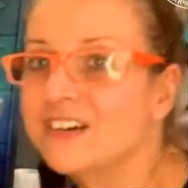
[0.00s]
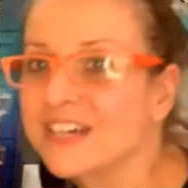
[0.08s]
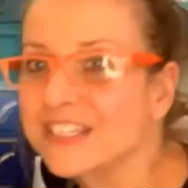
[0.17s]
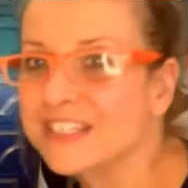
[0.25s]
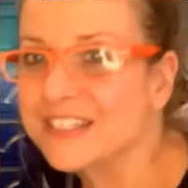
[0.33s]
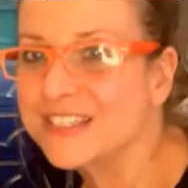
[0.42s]

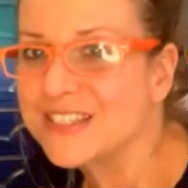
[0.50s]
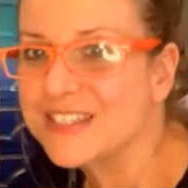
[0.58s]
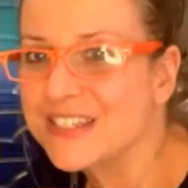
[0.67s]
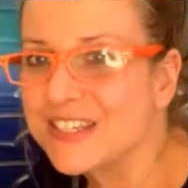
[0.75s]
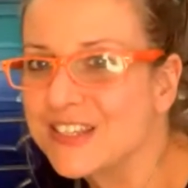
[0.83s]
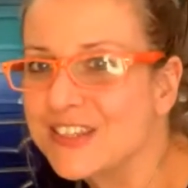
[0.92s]
hide
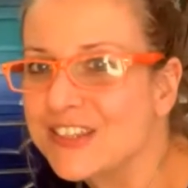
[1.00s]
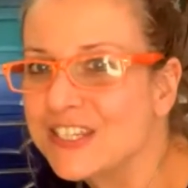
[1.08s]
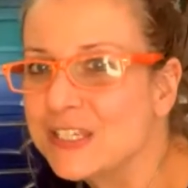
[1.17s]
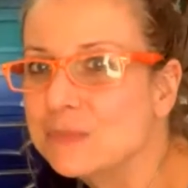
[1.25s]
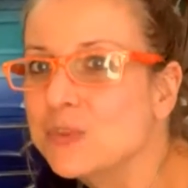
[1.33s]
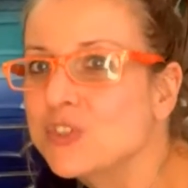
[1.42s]
is in
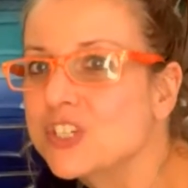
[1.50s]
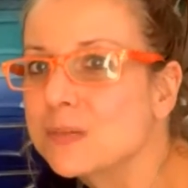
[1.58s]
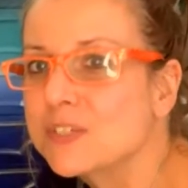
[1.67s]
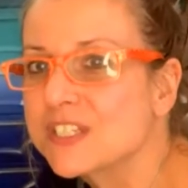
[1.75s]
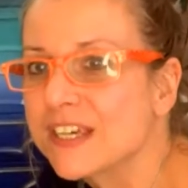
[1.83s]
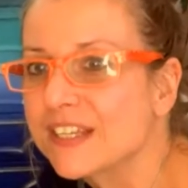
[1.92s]
the
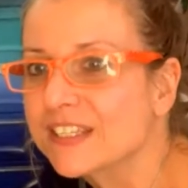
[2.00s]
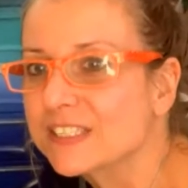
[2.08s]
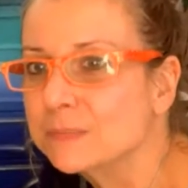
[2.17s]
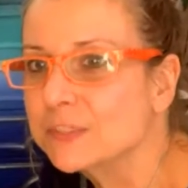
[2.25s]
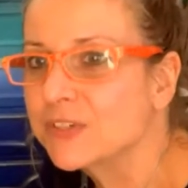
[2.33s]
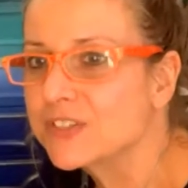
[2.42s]
Moonshine
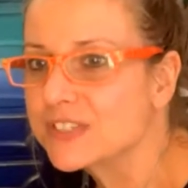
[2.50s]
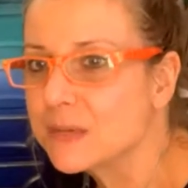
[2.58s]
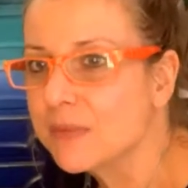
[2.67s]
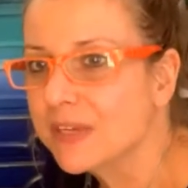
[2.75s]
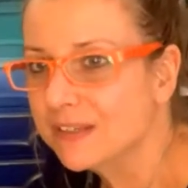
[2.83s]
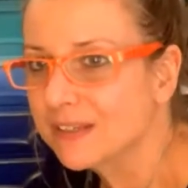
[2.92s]
Metallics because I
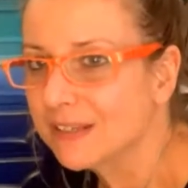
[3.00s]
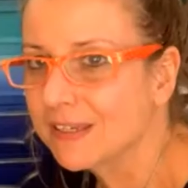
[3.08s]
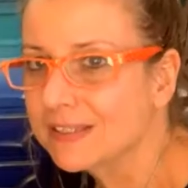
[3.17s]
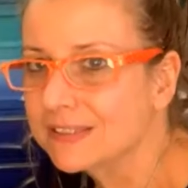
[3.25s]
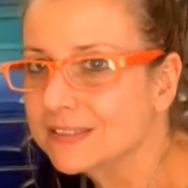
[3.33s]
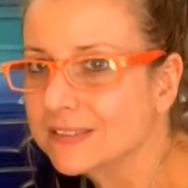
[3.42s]
made a
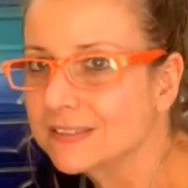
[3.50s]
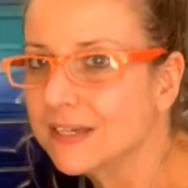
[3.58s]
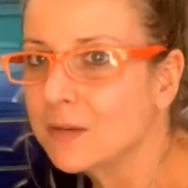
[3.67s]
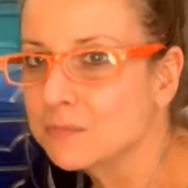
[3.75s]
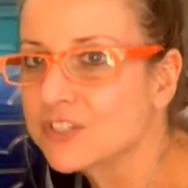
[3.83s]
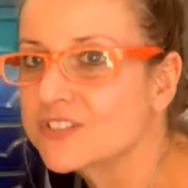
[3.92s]
glaze.
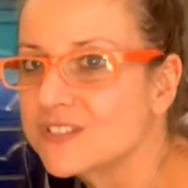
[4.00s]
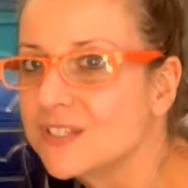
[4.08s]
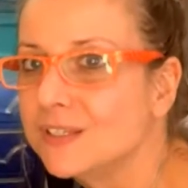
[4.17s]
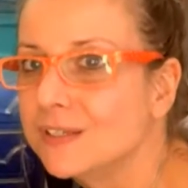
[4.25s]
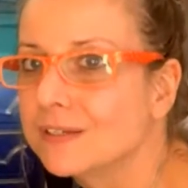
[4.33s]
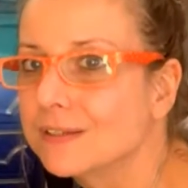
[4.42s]
I'm not
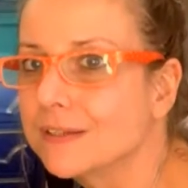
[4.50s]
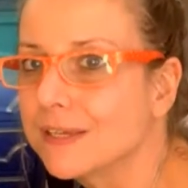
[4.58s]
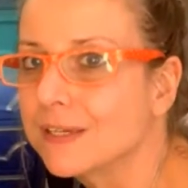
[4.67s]
sealing it